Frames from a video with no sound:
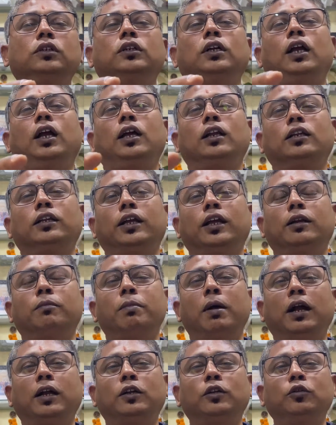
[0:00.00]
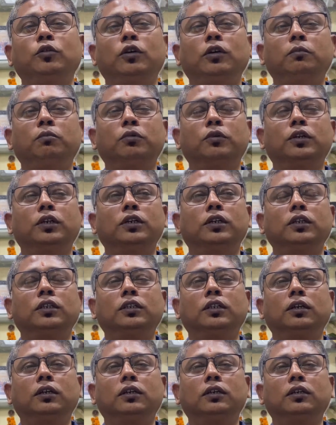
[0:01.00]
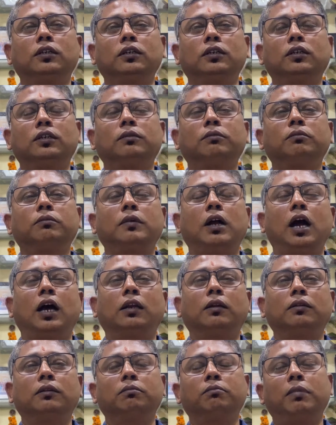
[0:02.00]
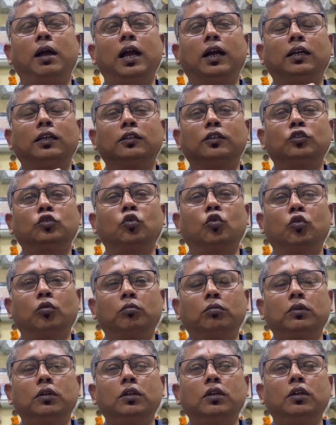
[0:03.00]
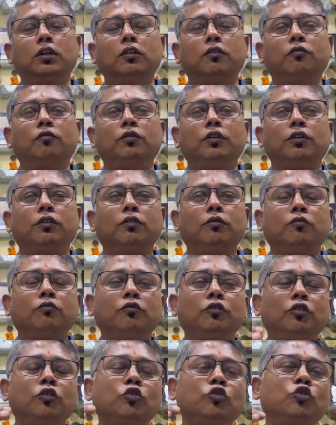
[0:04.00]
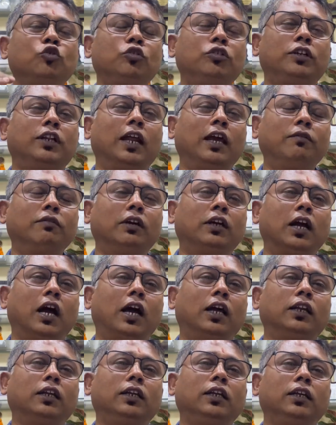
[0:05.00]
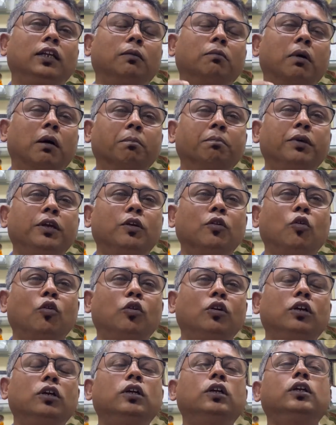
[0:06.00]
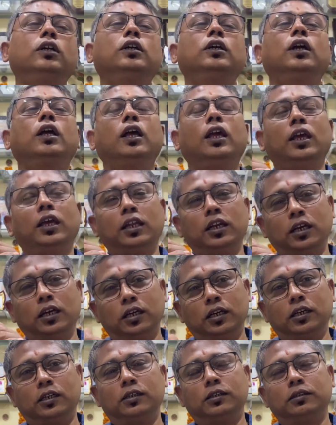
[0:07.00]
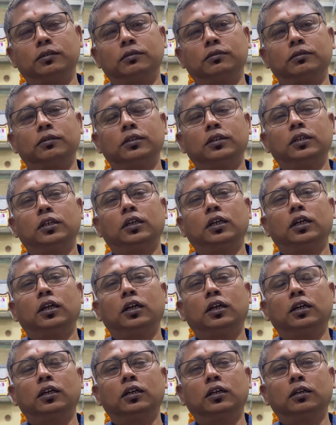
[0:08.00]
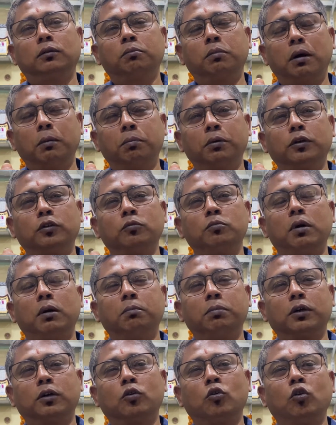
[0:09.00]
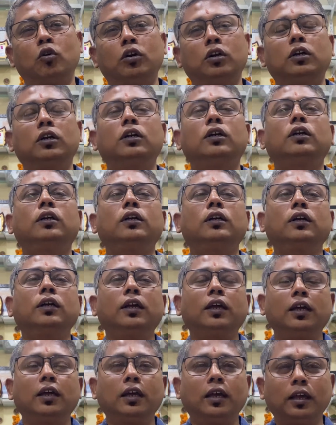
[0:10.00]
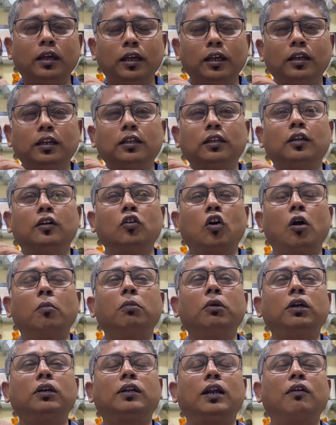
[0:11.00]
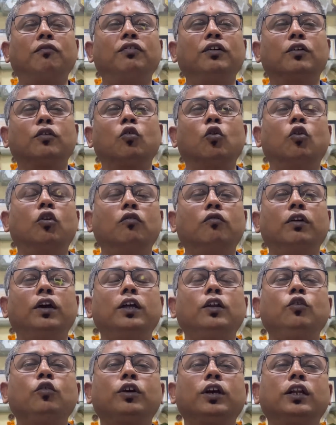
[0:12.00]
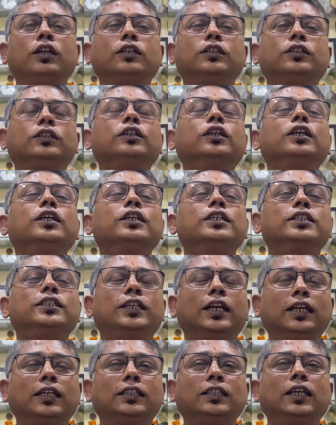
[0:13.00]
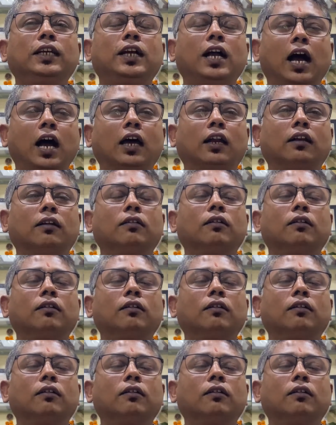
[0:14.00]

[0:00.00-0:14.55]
and get back to you and put it in the car back at the showroom. You should drive the car in a bumpy road, in a bumper to bumper road, in the normal traffic road where you can check the car